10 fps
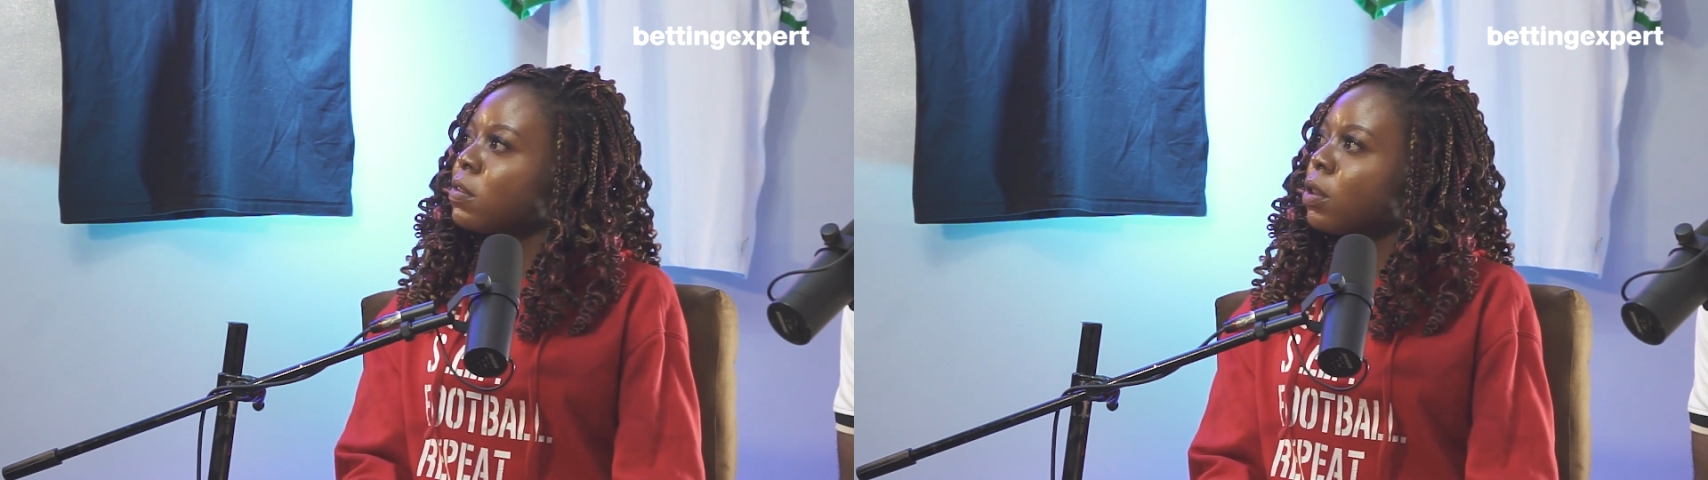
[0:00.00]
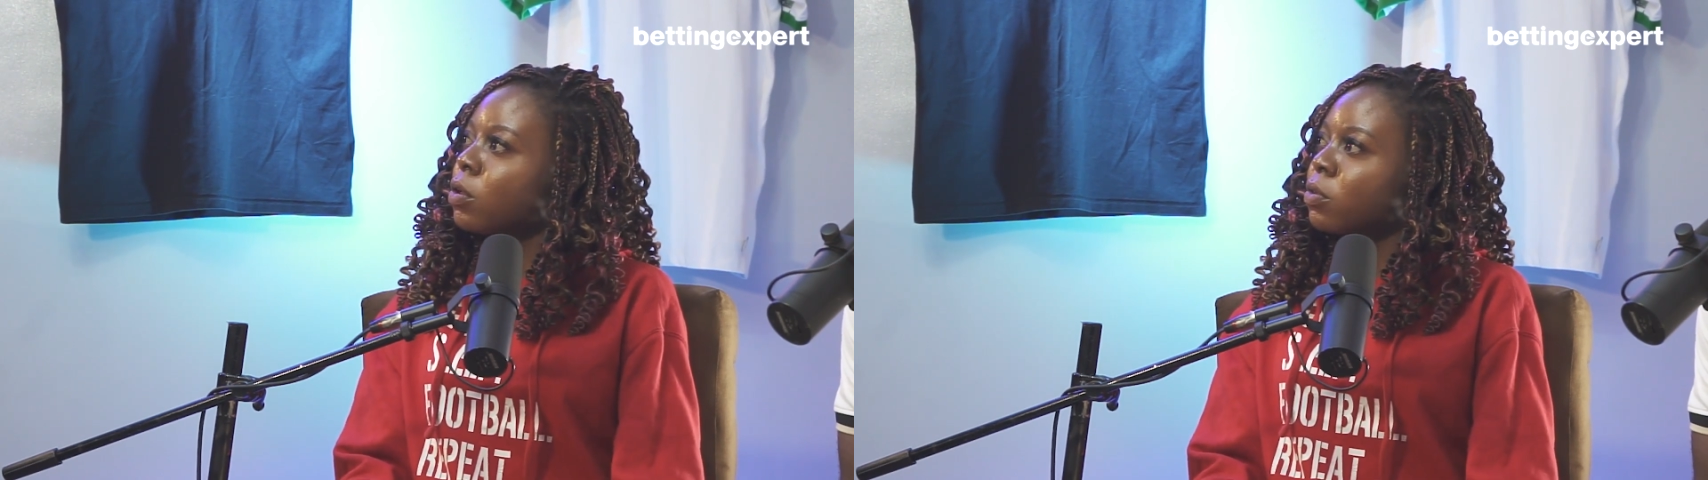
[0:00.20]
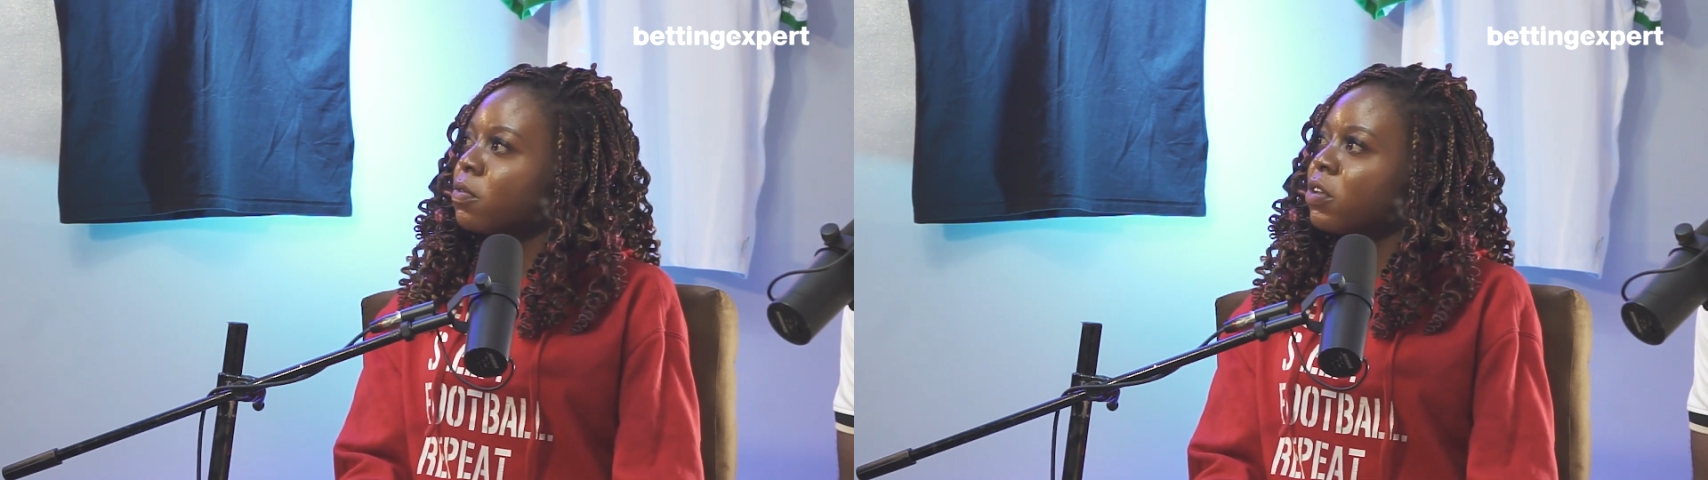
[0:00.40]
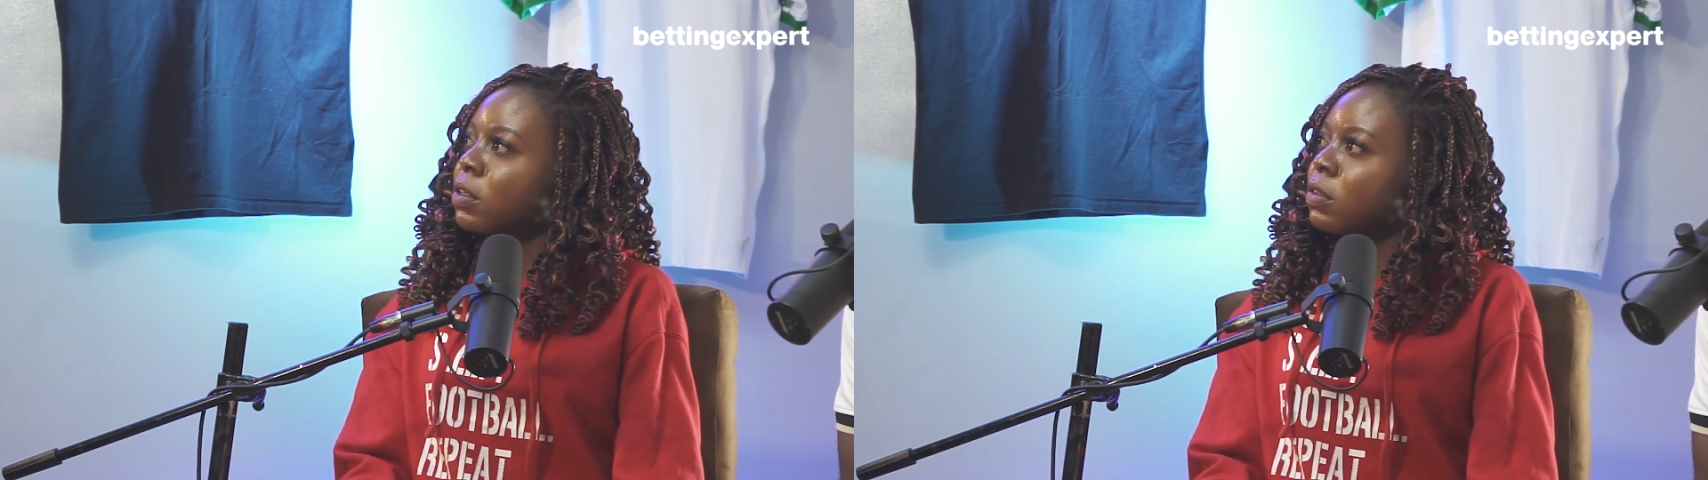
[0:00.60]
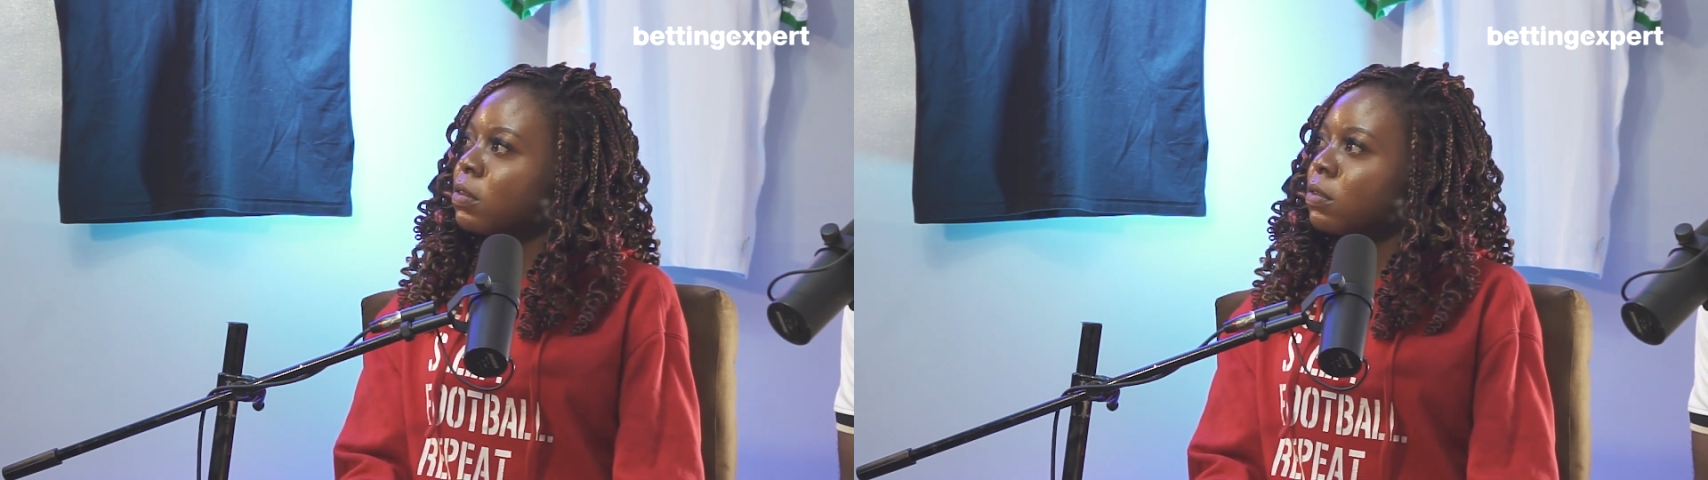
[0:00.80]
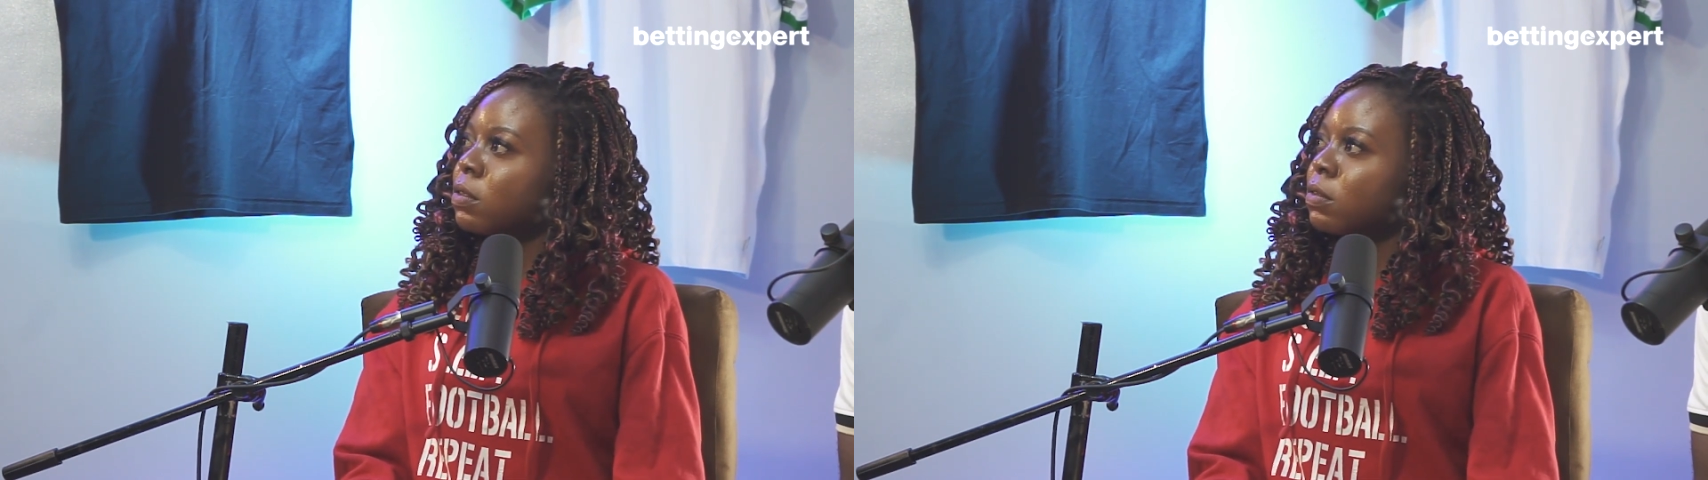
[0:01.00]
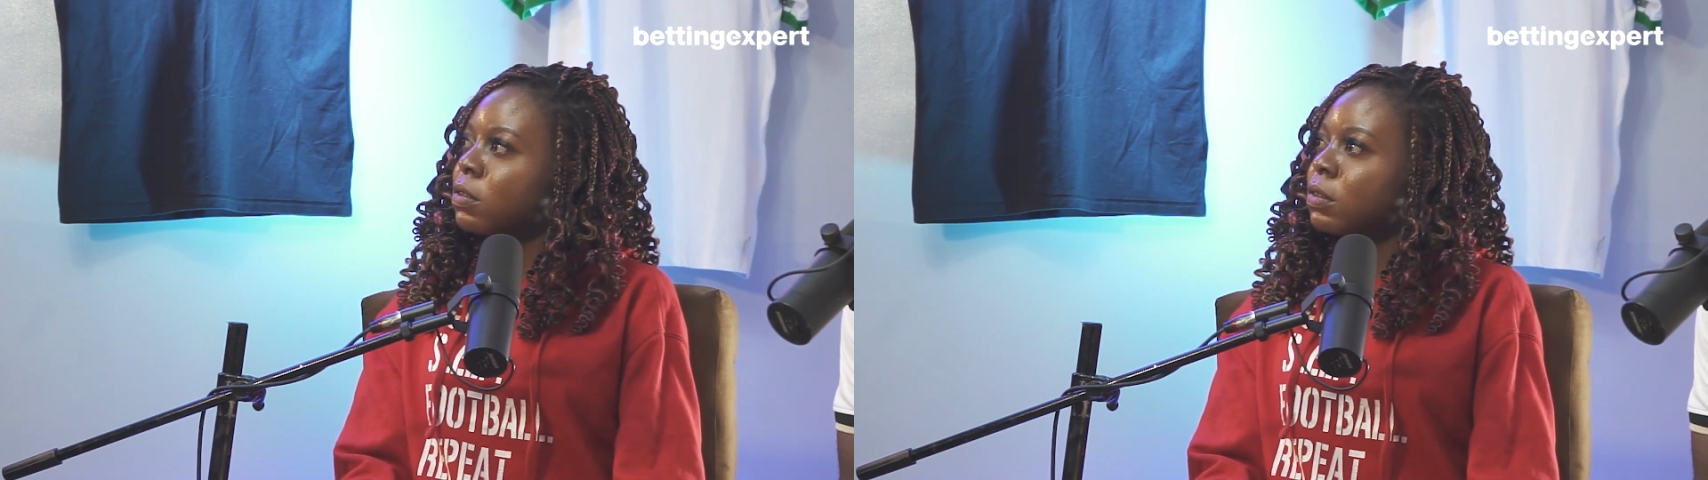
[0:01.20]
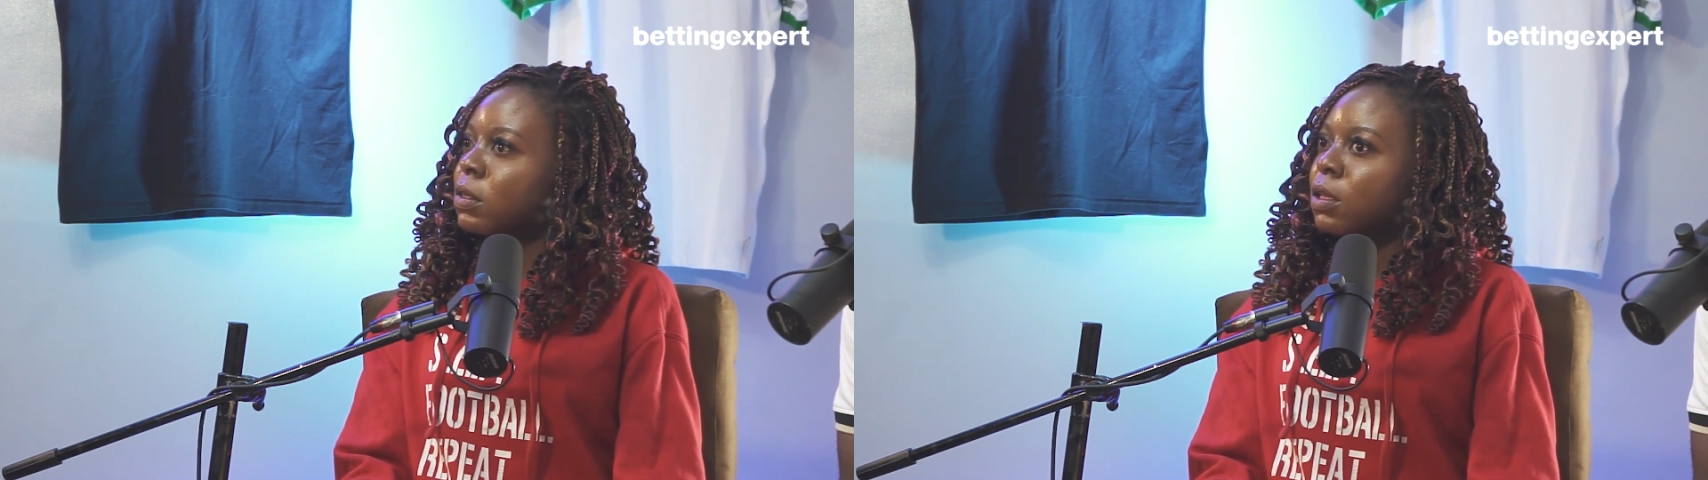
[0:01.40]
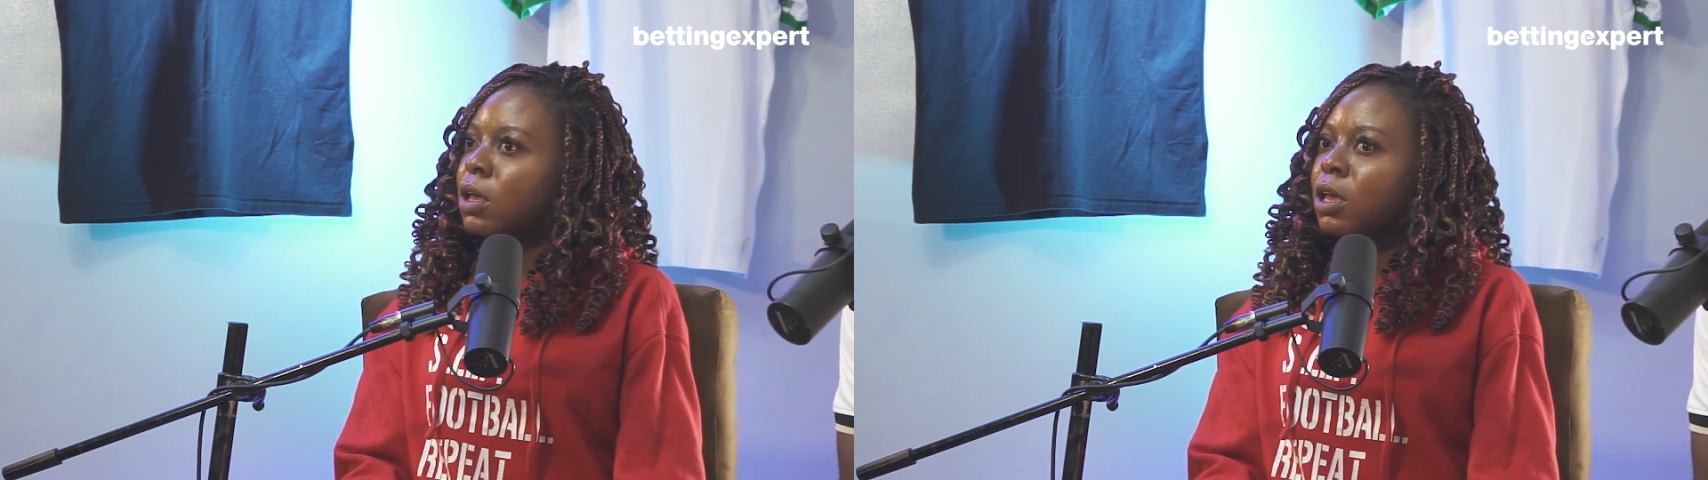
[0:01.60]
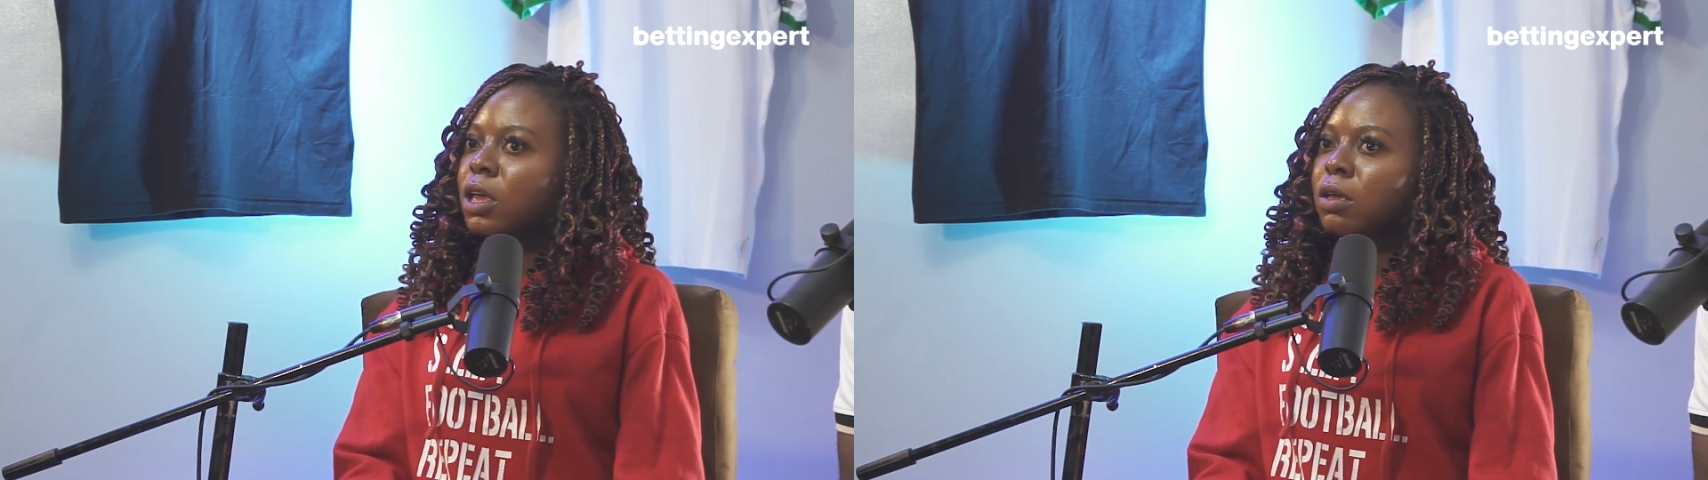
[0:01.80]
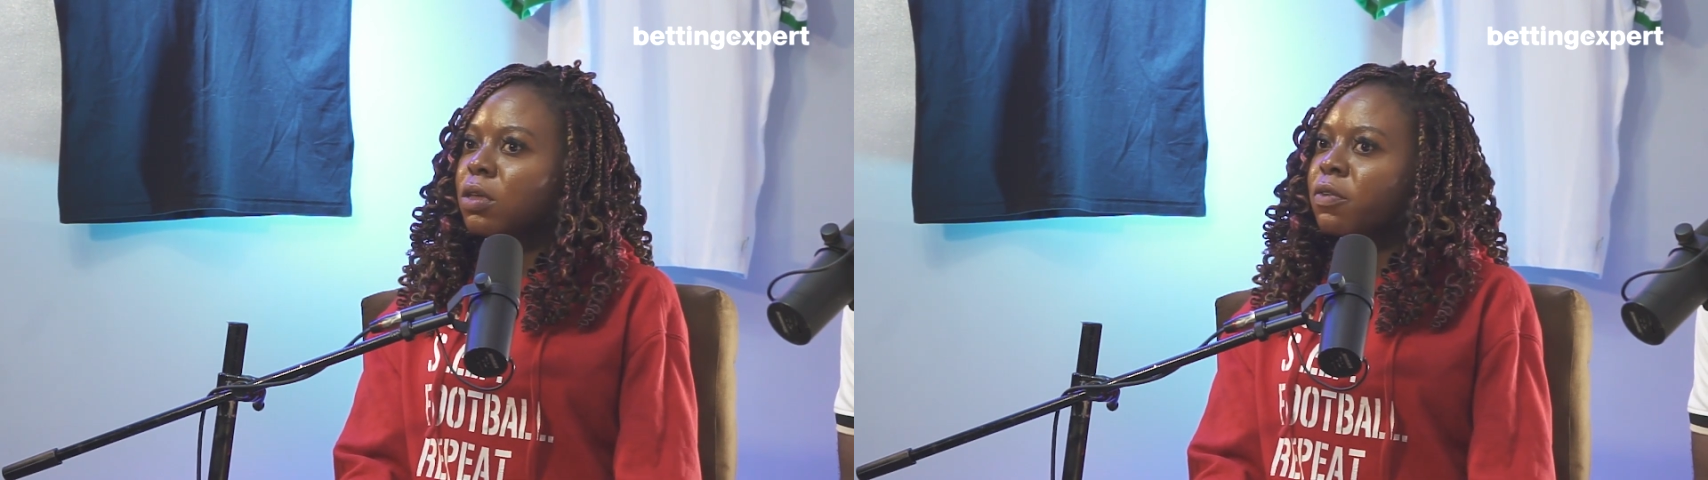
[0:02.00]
he's still missing lots of chances this season.